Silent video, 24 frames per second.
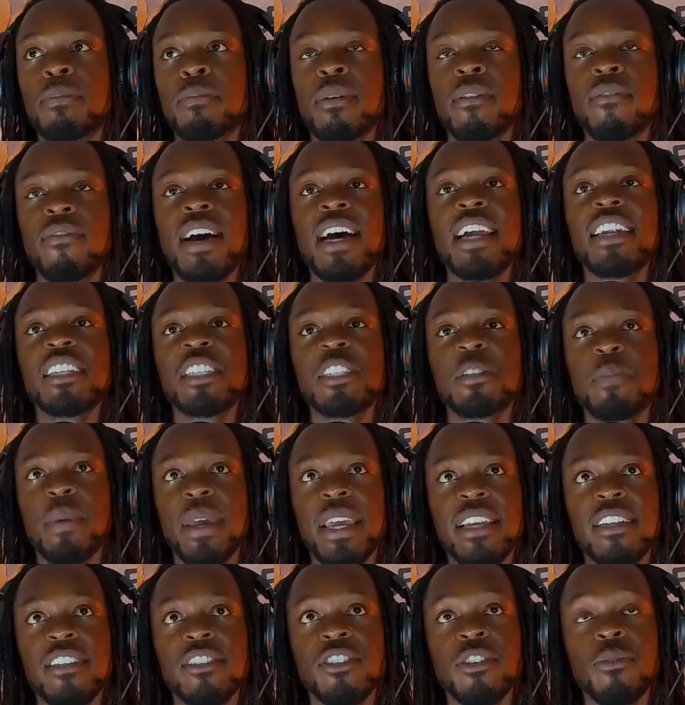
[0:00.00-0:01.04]
provide a
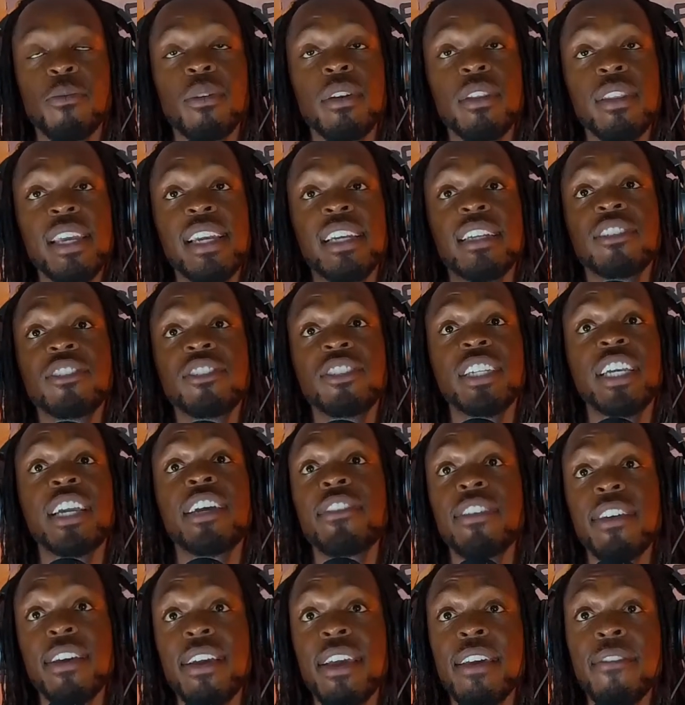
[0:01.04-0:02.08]
space to where they can
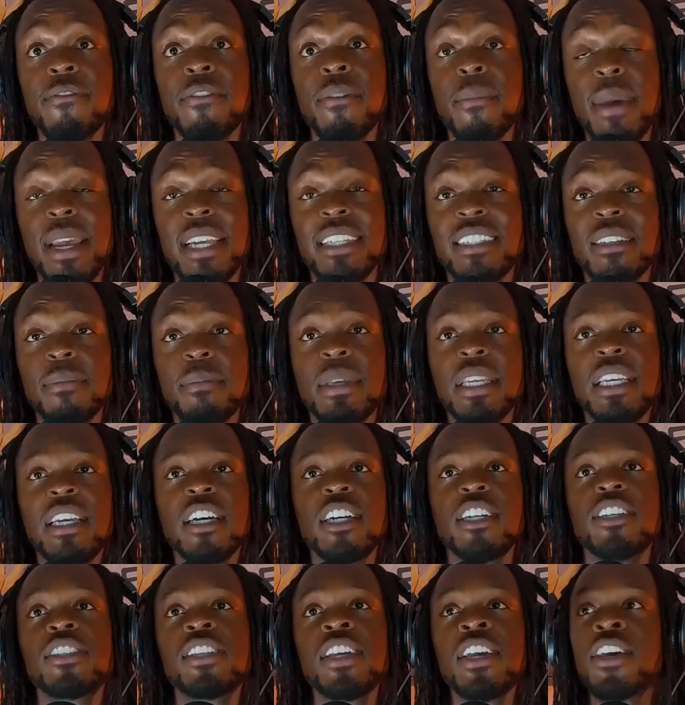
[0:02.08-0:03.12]
share their information,
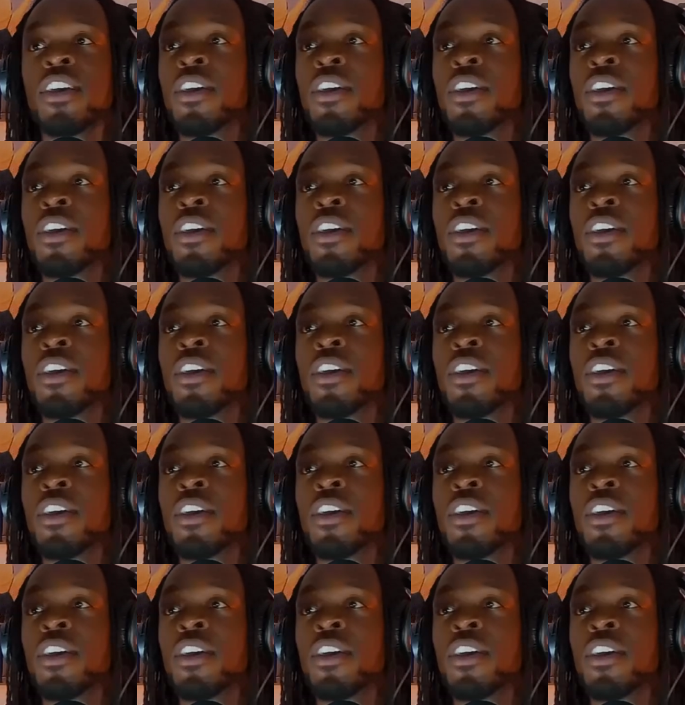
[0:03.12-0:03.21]
because